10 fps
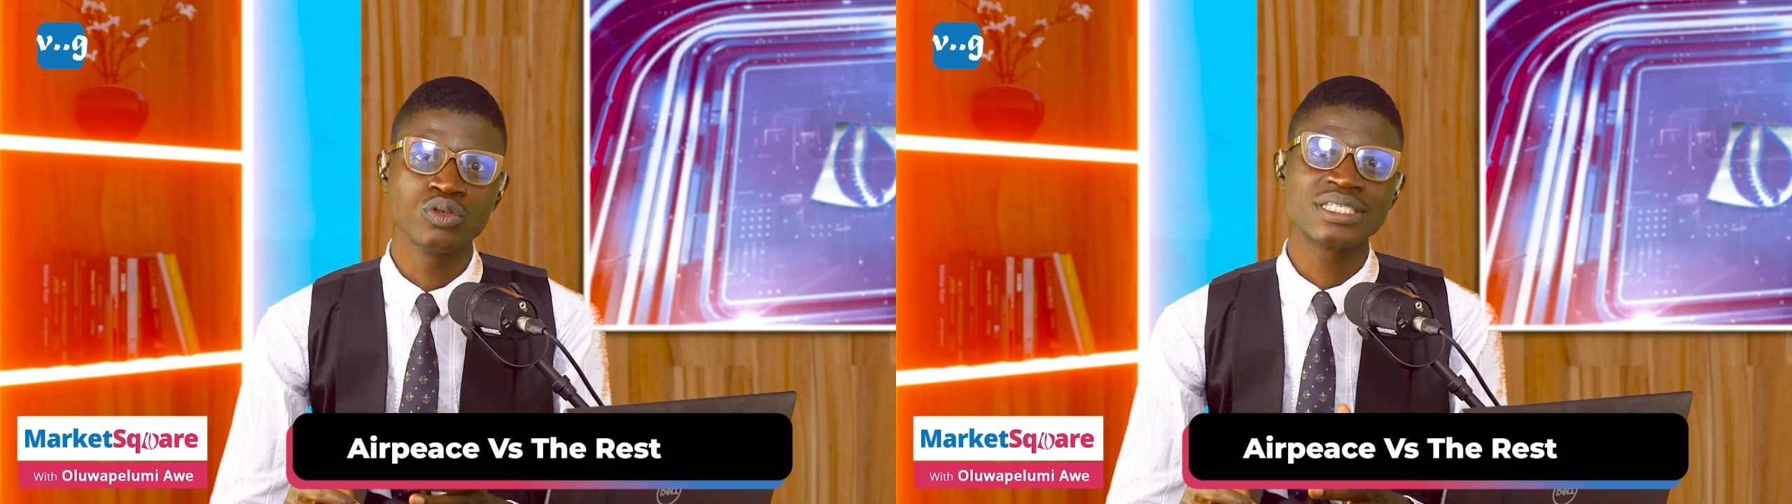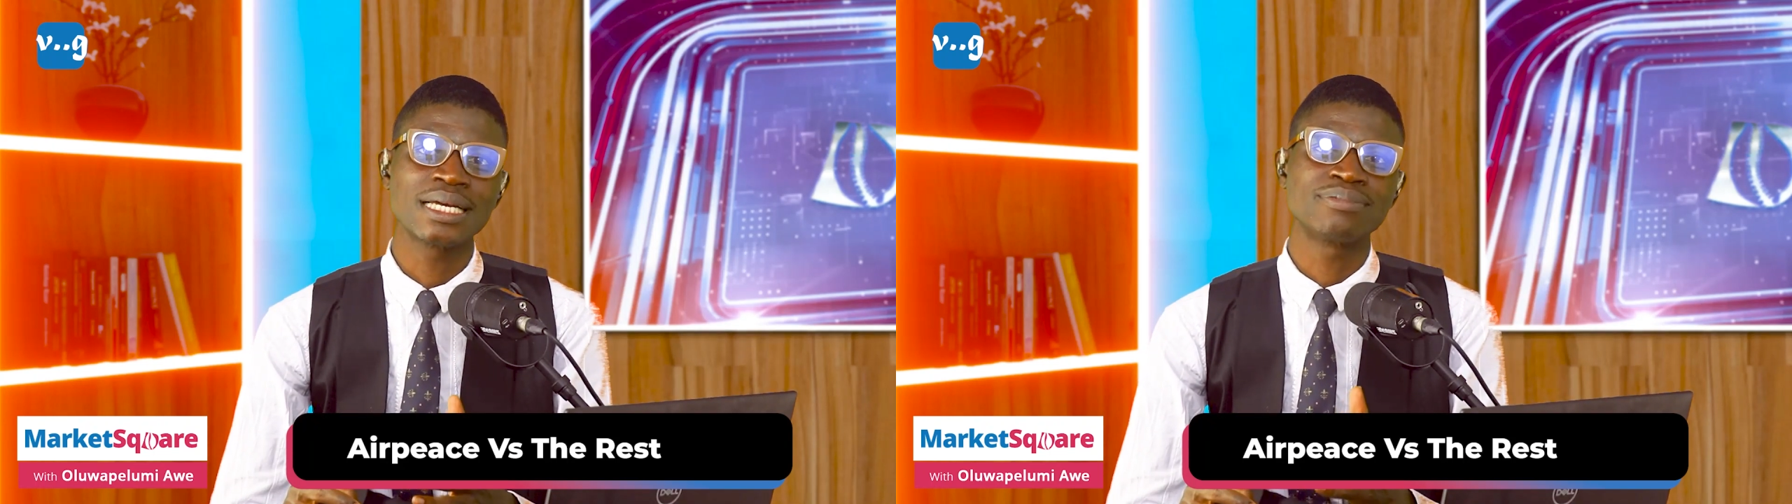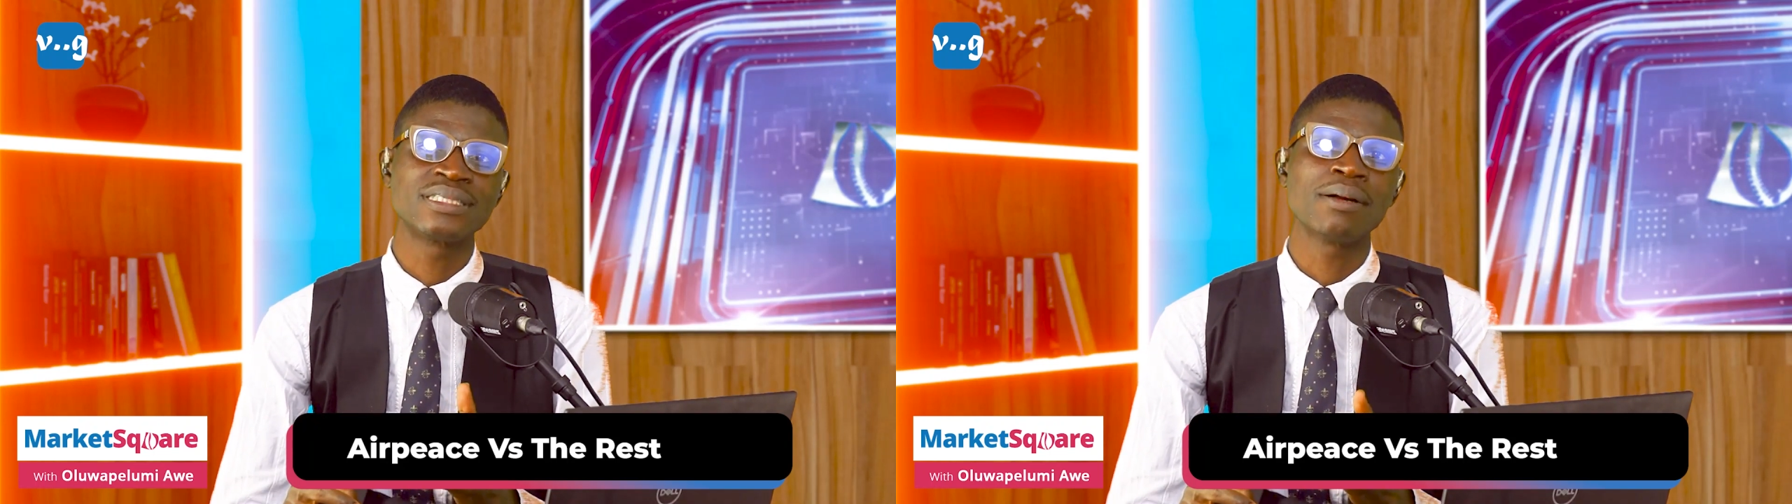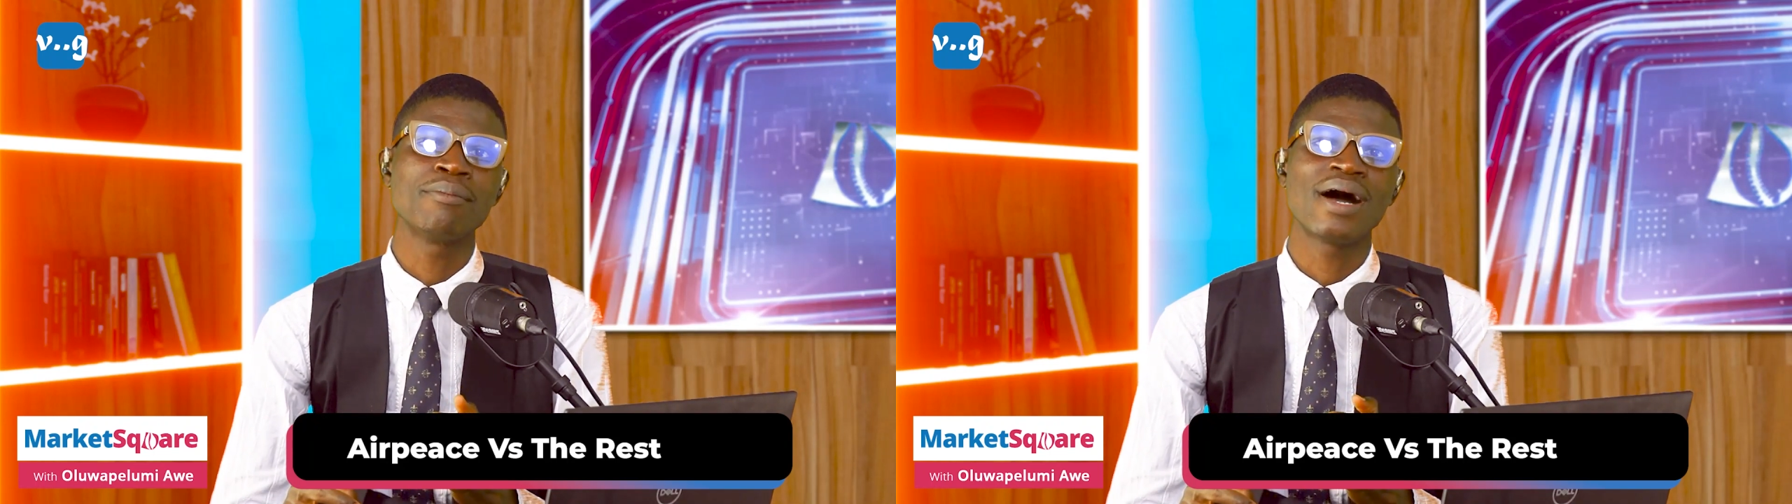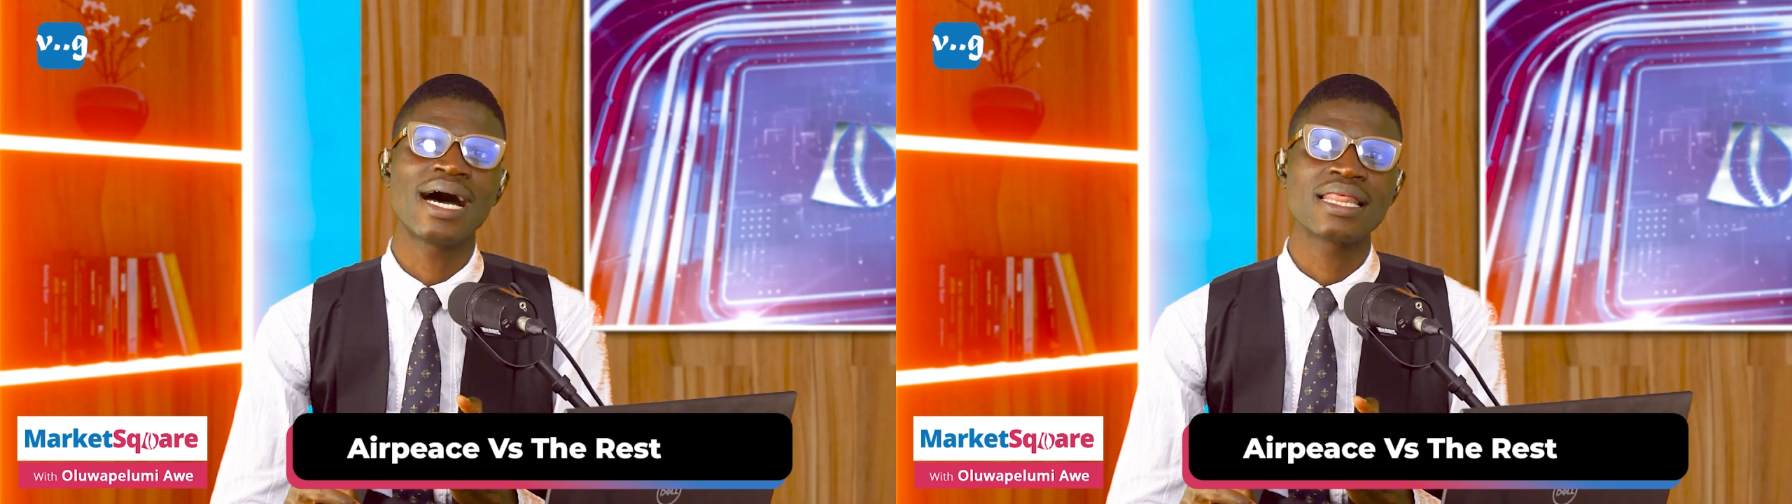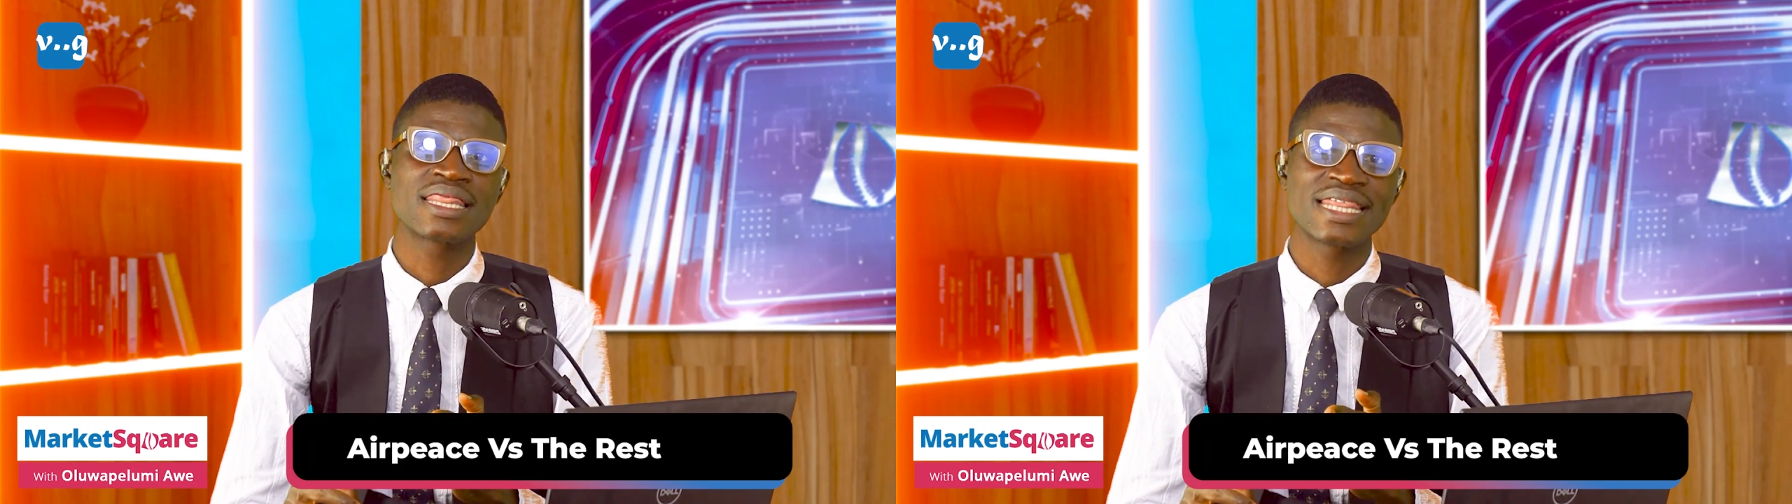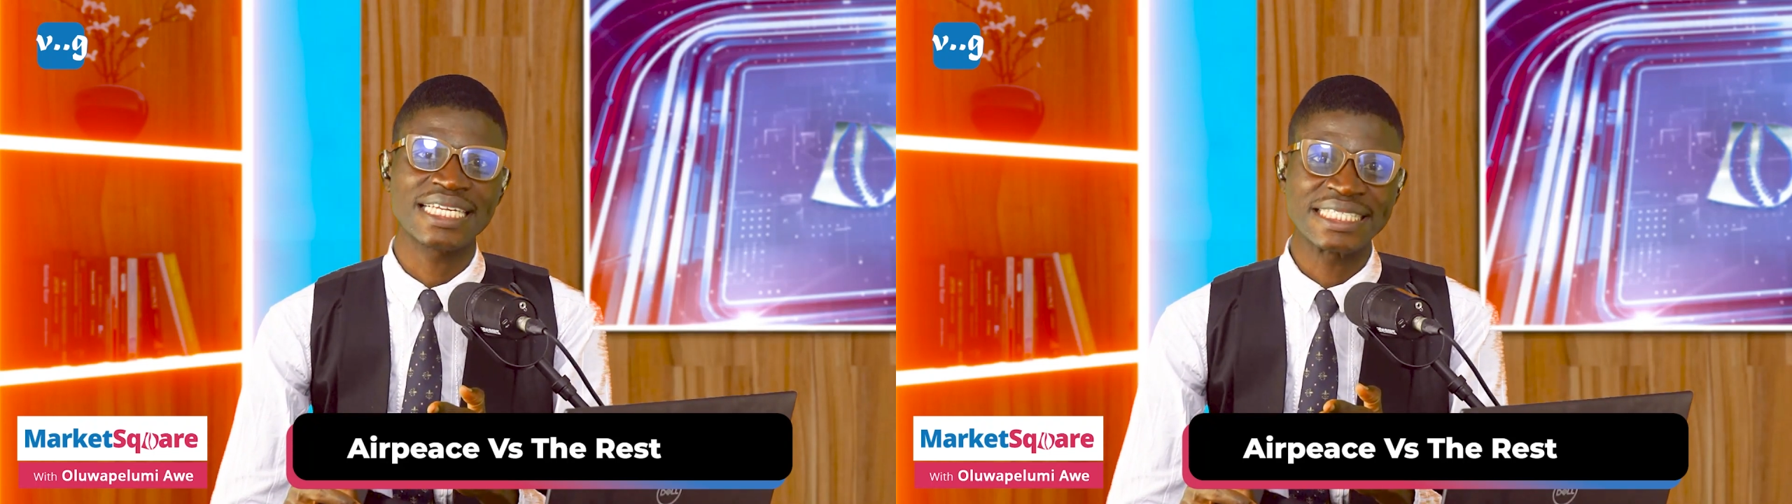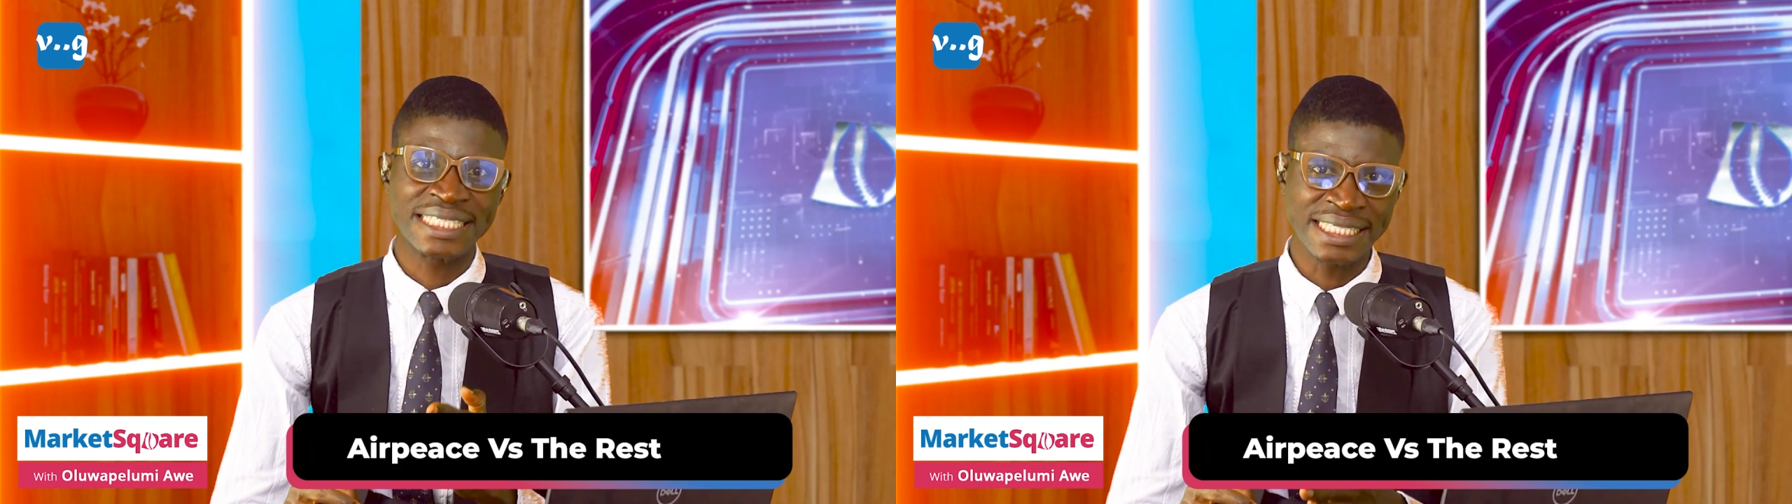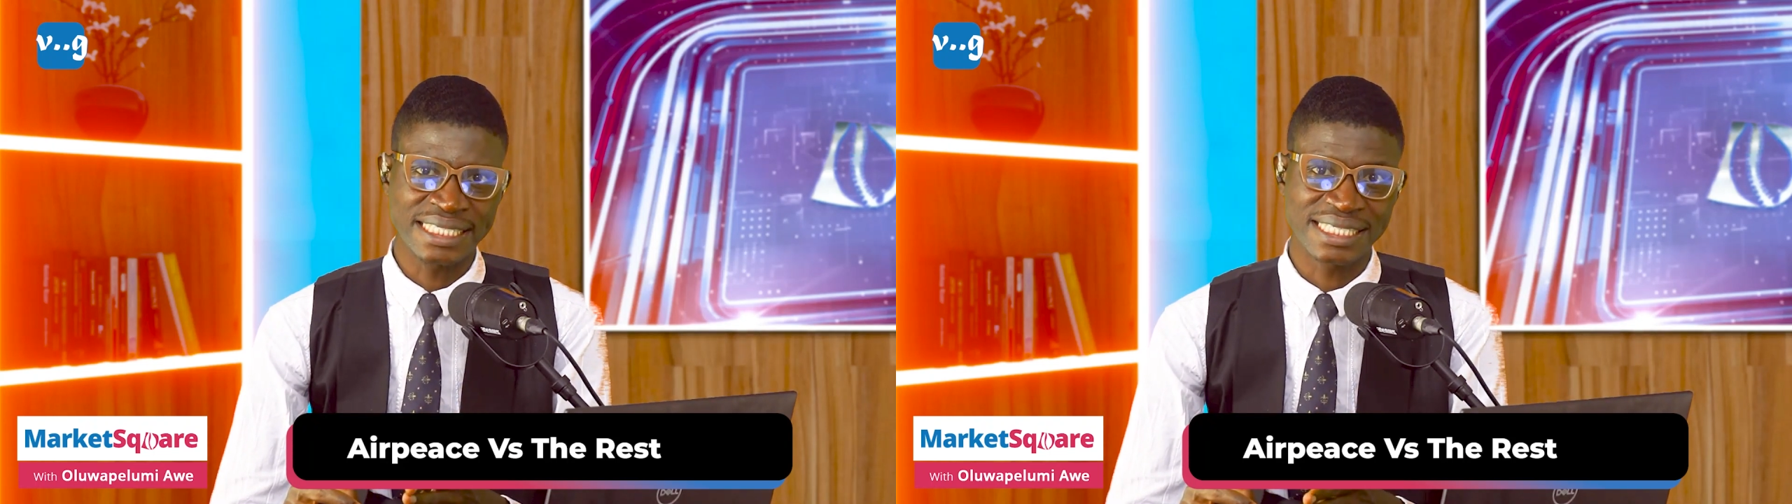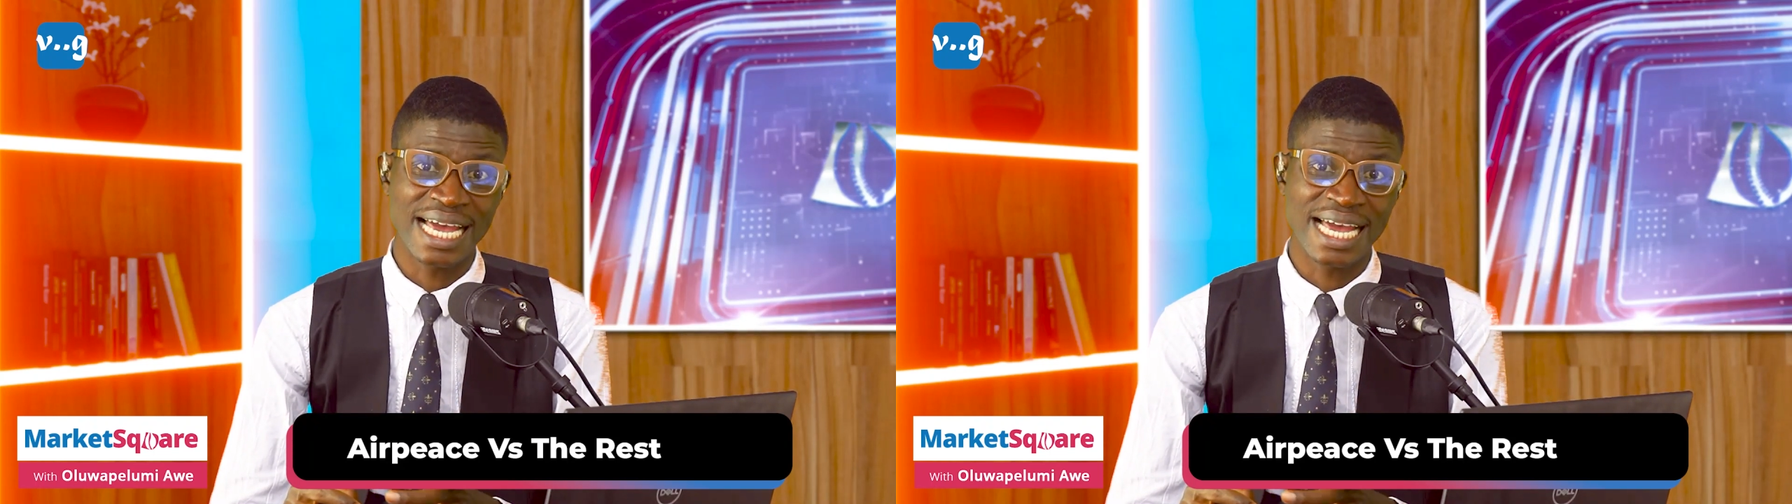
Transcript: September 13th,